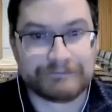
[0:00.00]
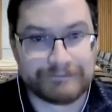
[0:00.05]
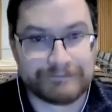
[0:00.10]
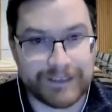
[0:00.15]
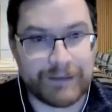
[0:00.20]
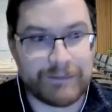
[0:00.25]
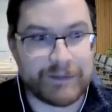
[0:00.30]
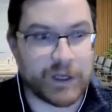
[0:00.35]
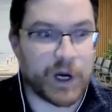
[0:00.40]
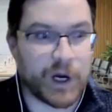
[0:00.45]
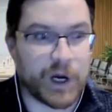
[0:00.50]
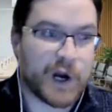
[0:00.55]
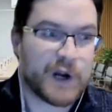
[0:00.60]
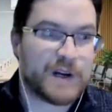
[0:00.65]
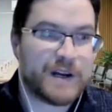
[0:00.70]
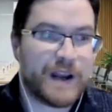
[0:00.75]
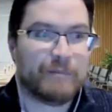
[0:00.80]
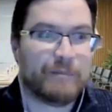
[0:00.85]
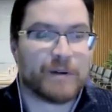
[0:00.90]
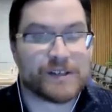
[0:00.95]
Yep, the hard
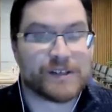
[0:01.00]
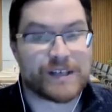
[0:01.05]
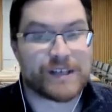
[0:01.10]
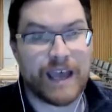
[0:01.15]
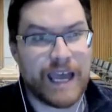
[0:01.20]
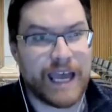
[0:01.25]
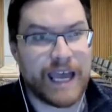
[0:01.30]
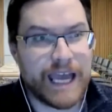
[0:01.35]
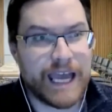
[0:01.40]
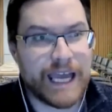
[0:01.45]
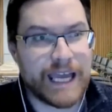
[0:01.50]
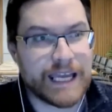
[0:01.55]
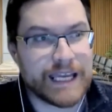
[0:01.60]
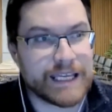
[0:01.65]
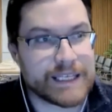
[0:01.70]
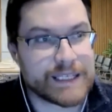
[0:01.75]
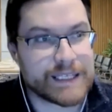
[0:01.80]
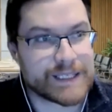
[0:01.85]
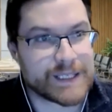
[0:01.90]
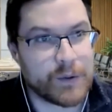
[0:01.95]
numbers.
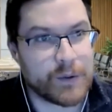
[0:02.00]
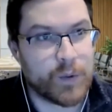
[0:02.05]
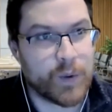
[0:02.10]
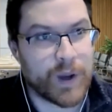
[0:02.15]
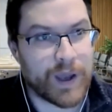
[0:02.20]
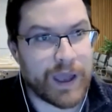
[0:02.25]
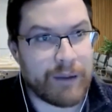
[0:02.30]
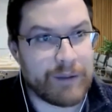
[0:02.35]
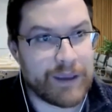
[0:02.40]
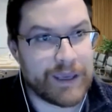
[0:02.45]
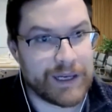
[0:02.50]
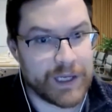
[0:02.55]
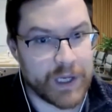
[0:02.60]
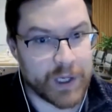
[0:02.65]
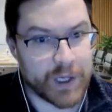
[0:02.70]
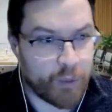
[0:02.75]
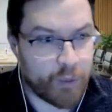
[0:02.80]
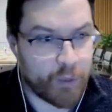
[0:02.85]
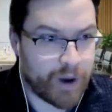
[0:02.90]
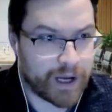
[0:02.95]
So I mean,
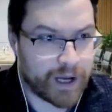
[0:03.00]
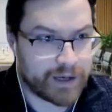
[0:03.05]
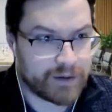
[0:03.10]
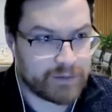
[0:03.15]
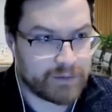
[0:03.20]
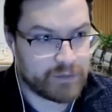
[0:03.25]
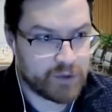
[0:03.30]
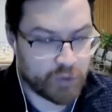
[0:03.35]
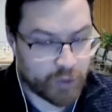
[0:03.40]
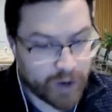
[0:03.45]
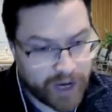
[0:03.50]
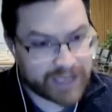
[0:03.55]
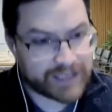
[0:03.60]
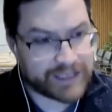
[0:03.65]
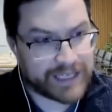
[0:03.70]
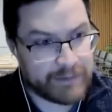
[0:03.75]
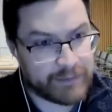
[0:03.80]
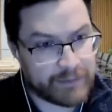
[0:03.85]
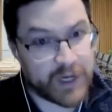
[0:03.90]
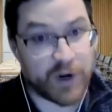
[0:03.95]
you're one great
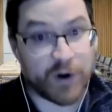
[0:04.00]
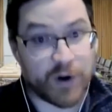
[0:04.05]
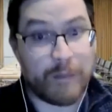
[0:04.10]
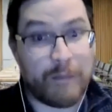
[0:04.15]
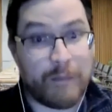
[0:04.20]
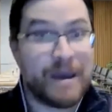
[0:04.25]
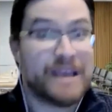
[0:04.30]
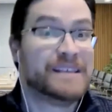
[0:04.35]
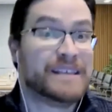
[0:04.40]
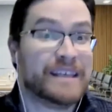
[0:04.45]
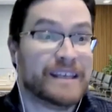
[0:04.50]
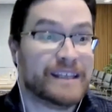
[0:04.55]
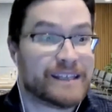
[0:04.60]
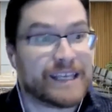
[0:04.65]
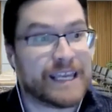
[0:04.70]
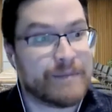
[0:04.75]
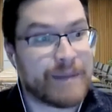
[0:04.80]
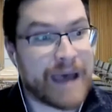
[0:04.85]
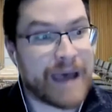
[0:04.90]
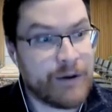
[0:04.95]
team, but you're a busy
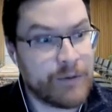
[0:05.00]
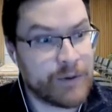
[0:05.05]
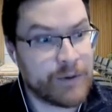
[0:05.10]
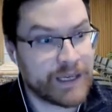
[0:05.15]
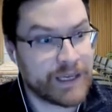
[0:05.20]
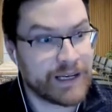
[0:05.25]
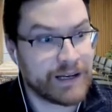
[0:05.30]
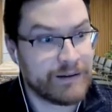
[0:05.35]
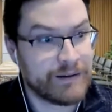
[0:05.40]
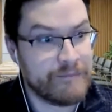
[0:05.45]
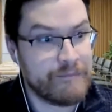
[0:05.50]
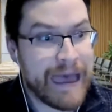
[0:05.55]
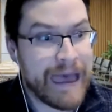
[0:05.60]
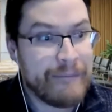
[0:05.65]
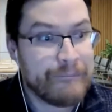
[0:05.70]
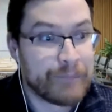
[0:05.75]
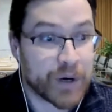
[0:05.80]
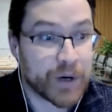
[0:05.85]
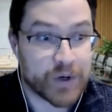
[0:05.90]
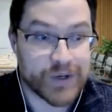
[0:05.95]
team. How can
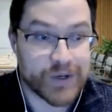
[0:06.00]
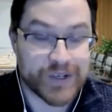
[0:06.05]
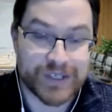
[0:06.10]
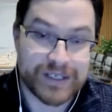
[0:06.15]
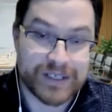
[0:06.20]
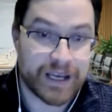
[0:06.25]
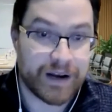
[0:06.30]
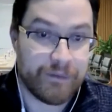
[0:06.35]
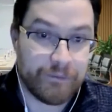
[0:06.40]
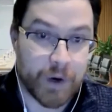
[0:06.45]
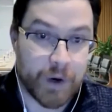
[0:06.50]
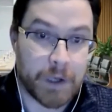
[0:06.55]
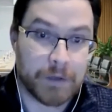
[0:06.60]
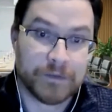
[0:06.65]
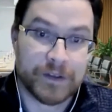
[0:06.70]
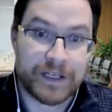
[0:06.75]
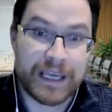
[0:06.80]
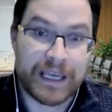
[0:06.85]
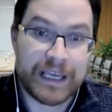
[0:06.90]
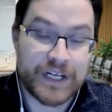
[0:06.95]
members get involved
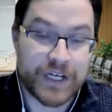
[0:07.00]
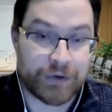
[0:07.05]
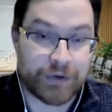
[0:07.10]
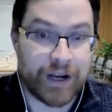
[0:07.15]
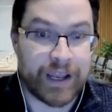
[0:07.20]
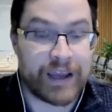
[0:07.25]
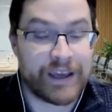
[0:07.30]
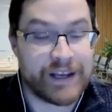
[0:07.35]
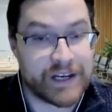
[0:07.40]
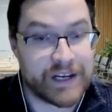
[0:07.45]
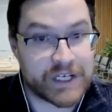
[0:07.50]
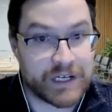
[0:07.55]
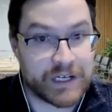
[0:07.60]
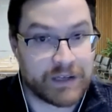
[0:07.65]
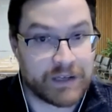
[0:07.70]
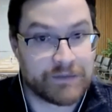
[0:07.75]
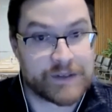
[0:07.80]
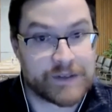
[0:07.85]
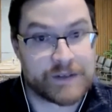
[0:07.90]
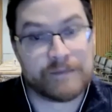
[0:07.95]
in HRAI
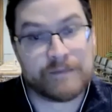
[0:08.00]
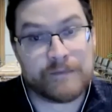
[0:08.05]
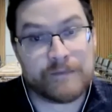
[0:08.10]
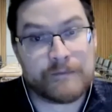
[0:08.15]
initiatives?